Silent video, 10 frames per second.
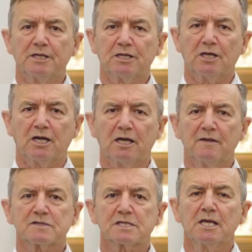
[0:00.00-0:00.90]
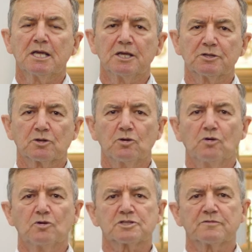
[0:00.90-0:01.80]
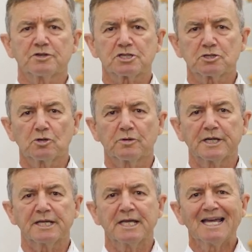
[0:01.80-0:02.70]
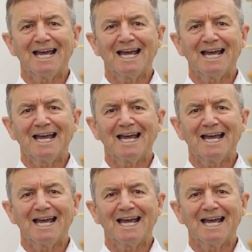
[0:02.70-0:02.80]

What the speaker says: their lives in the cause of restoring